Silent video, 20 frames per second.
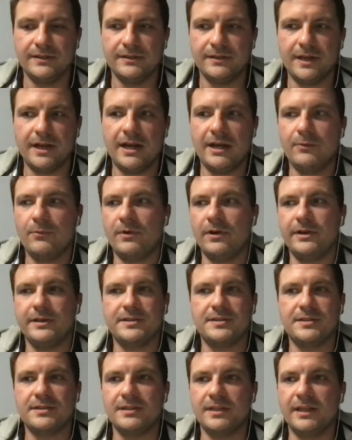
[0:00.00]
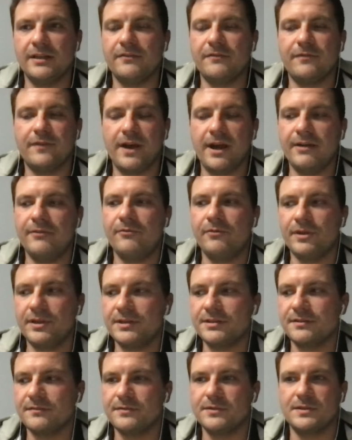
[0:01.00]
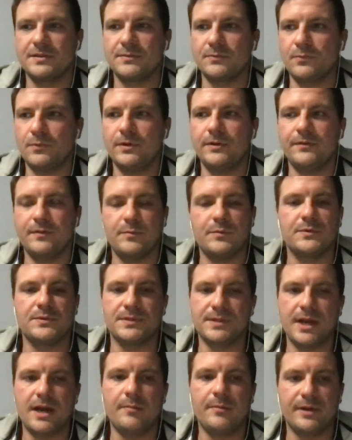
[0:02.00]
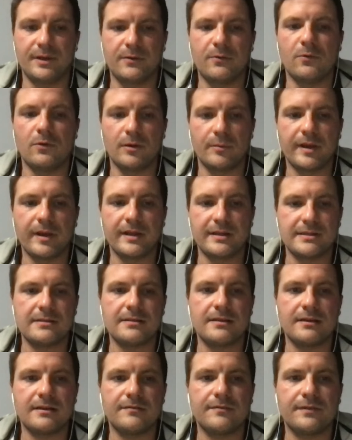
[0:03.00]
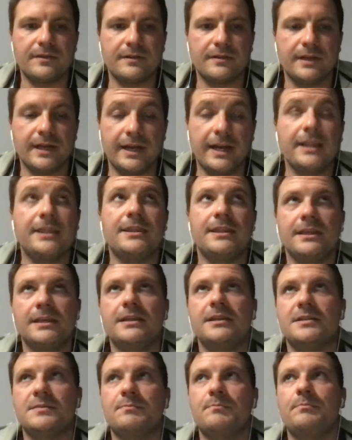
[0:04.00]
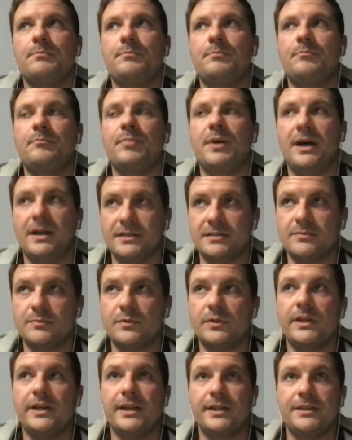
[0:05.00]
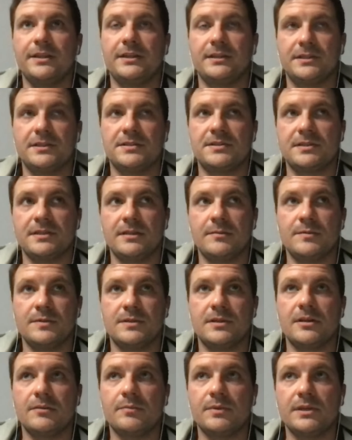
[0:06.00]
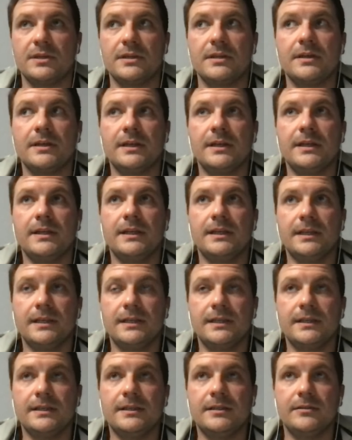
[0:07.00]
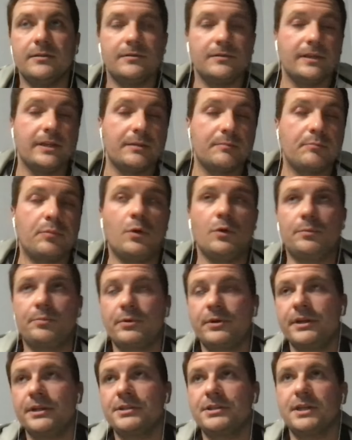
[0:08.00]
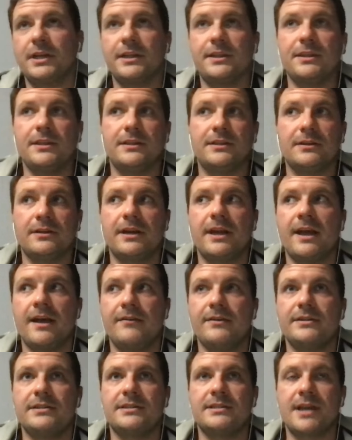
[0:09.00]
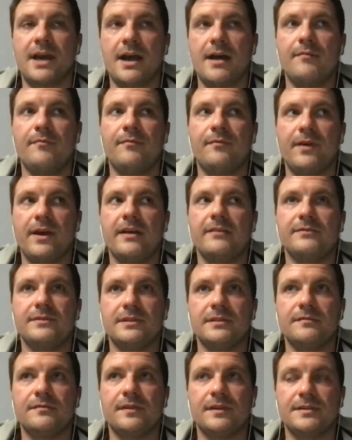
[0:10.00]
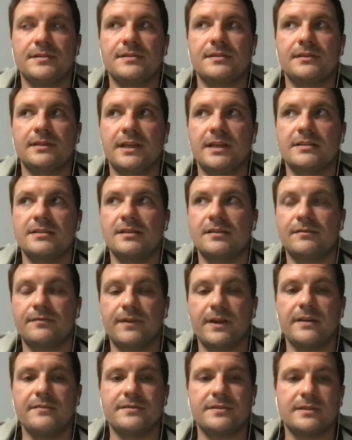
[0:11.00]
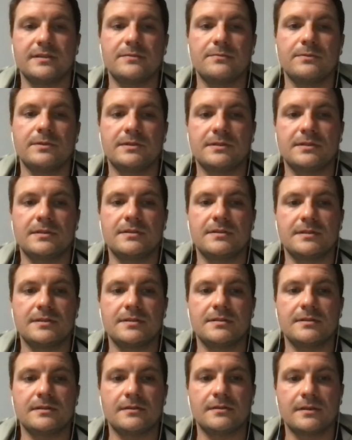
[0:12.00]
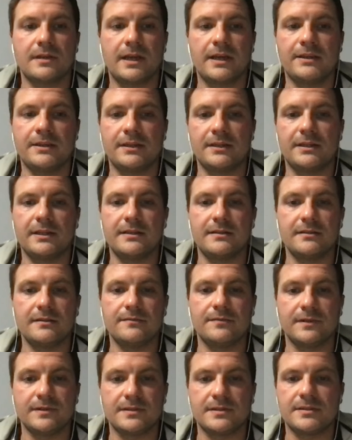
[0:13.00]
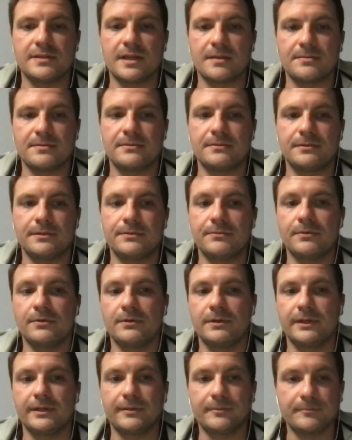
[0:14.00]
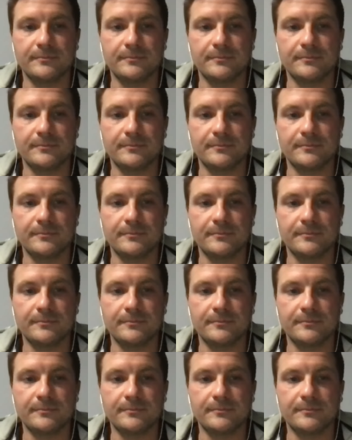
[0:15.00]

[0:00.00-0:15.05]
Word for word: I want to see like five weeks of just one of the most dominant quarterbacks in the NFL. And I think it's possible. And I think this team is going to be like bold prediction. I think they're going to have a top five defense the last like five six weeks of the season. I think that defense is absolutely rolling.